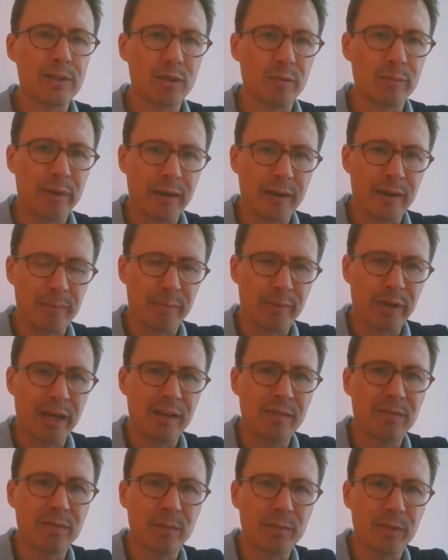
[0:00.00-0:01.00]
So
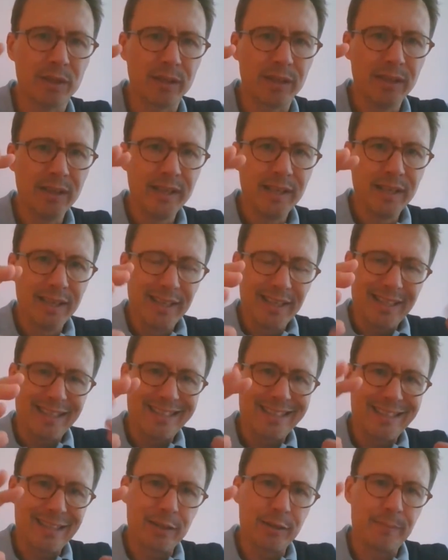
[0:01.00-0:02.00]
apart from the
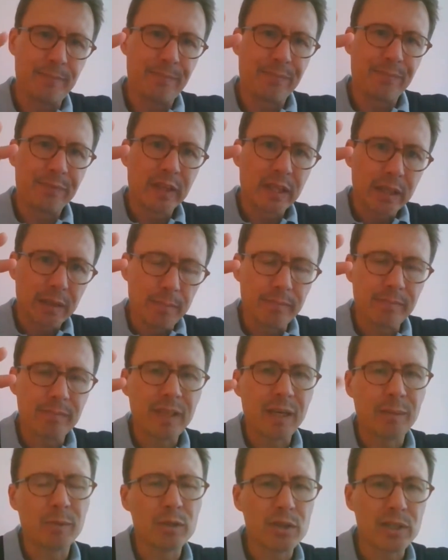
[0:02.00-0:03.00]
uh, the
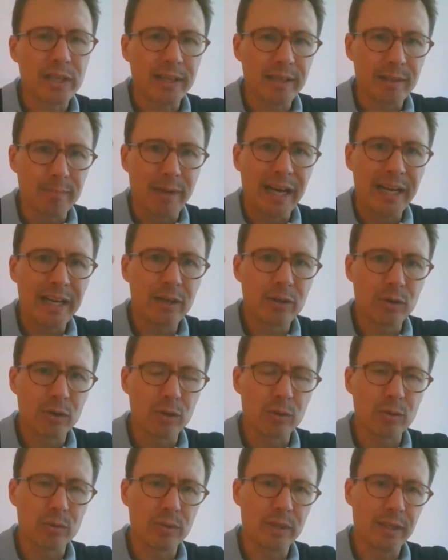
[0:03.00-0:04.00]
I'm not saying
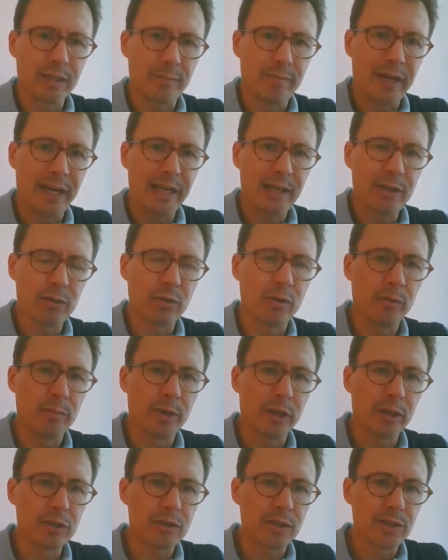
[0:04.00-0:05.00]
micro uh, micro
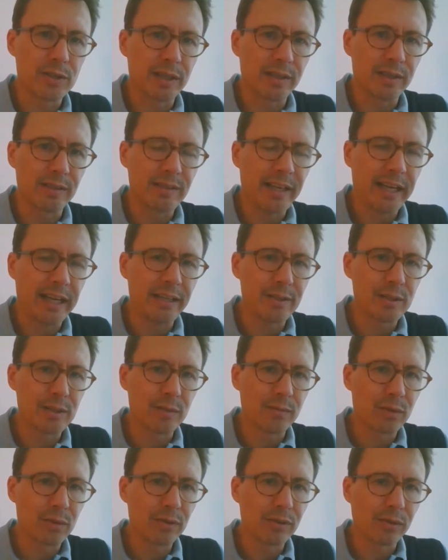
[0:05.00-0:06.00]
emergence and the tenets
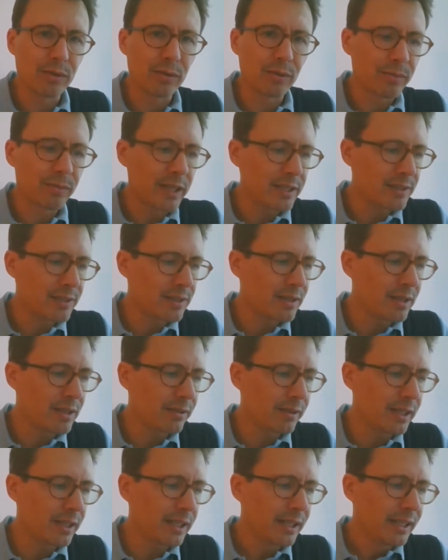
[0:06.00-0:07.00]
of critical race
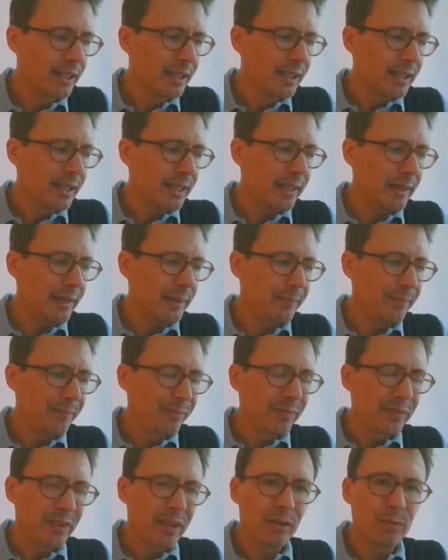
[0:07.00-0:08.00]
theory,
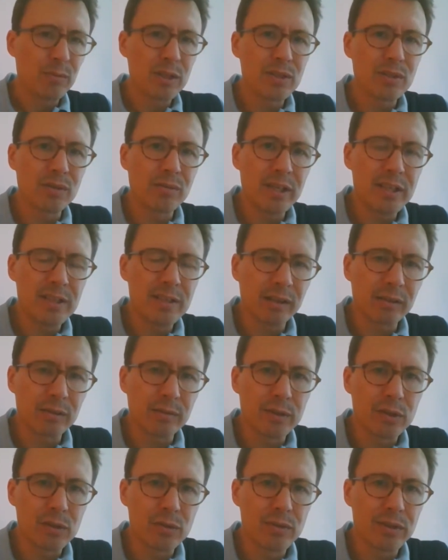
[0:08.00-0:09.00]
um, it was a result
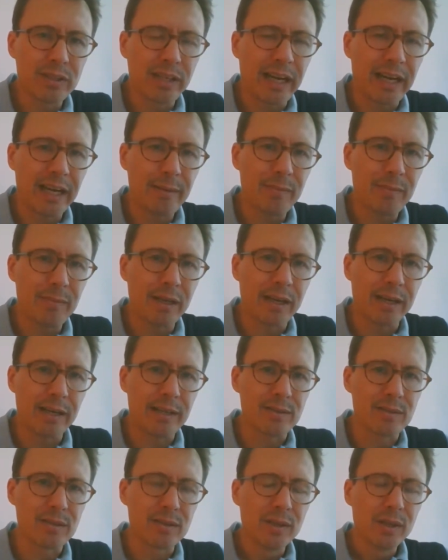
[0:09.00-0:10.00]
of two
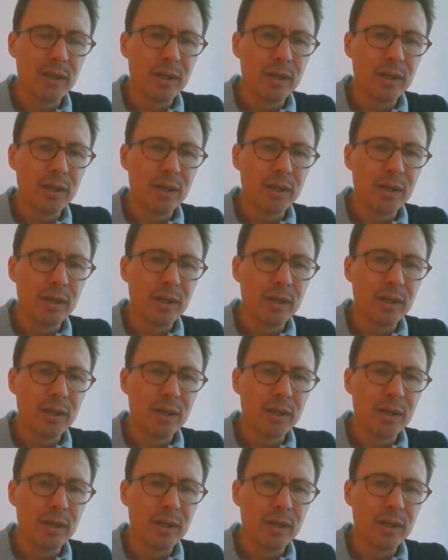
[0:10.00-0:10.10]
timelines.